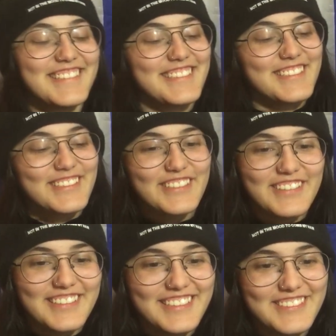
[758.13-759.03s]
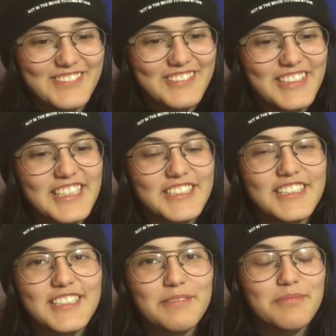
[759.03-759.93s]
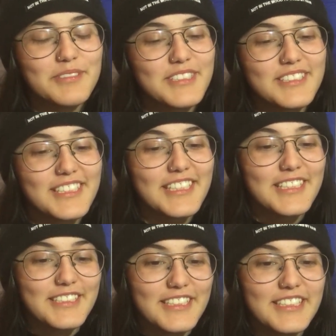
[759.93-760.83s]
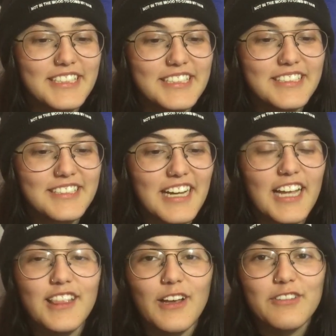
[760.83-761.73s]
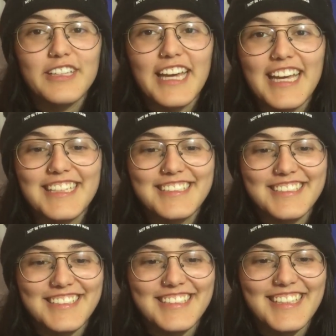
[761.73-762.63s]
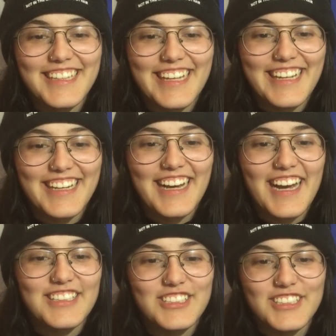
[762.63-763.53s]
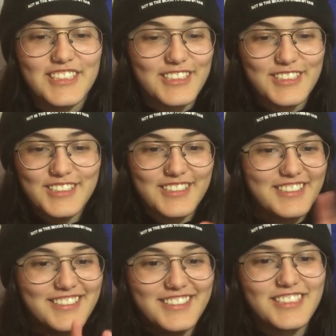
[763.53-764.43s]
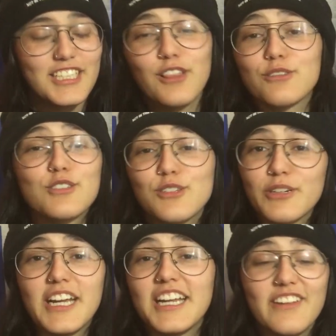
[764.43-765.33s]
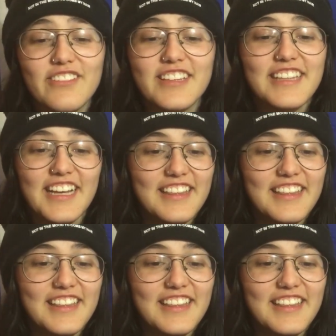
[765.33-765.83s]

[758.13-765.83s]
God. Okay, she's a she's an idiot. I love Kate. Like, she's She looks great, even dead.